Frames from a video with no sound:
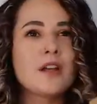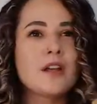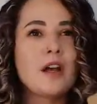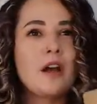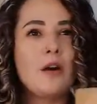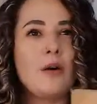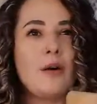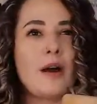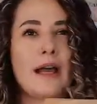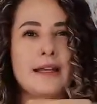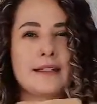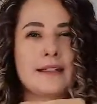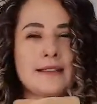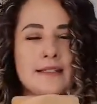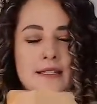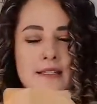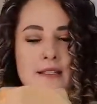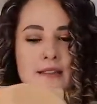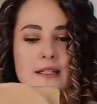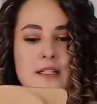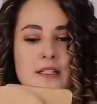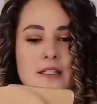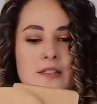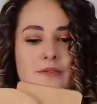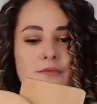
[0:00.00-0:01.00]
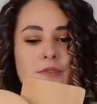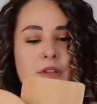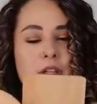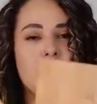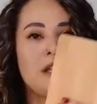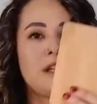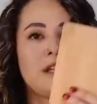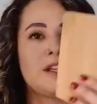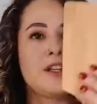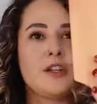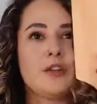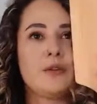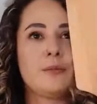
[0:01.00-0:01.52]
ago, I did these
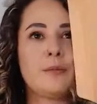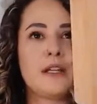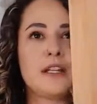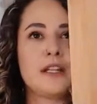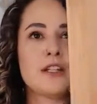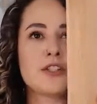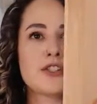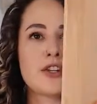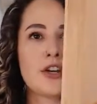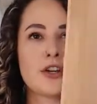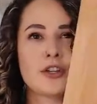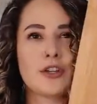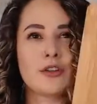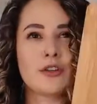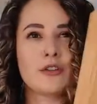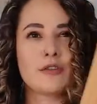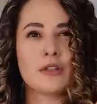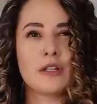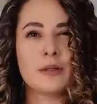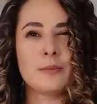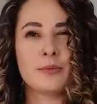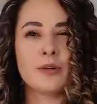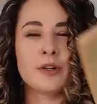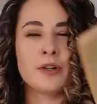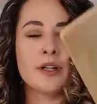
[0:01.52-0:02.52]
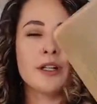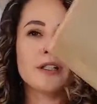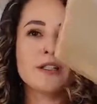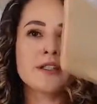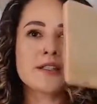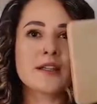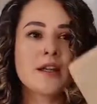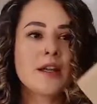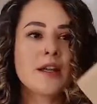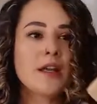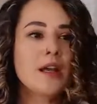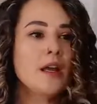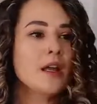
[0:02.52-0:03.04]
really cute mini charcuterie
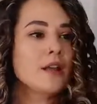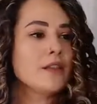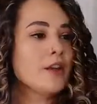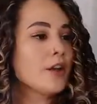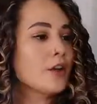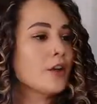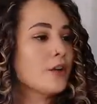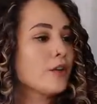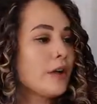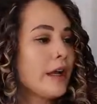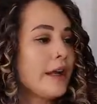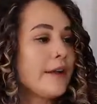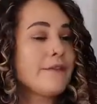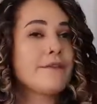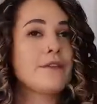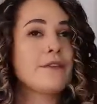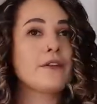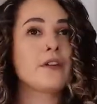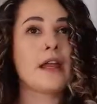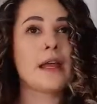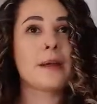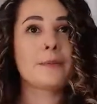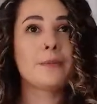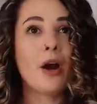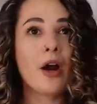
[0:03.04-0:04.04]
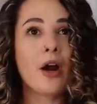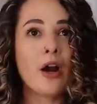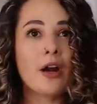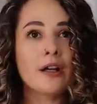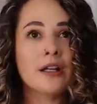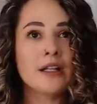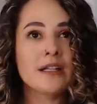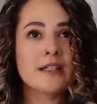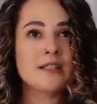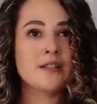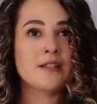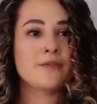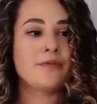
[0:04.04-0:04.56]
boards. They're great for like
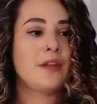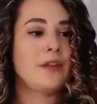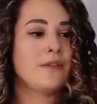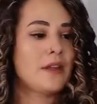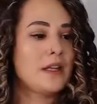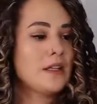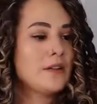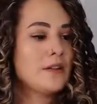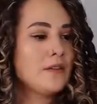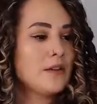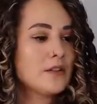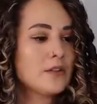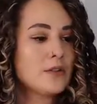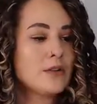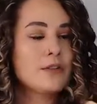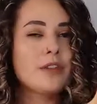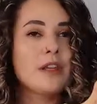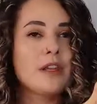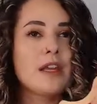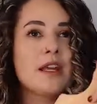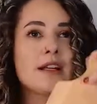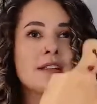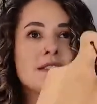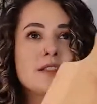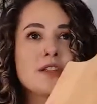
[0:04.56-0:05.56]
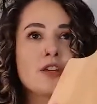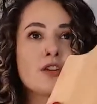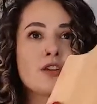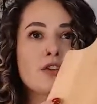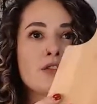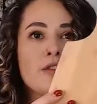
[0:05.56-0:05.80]
parties if you have individual things. They're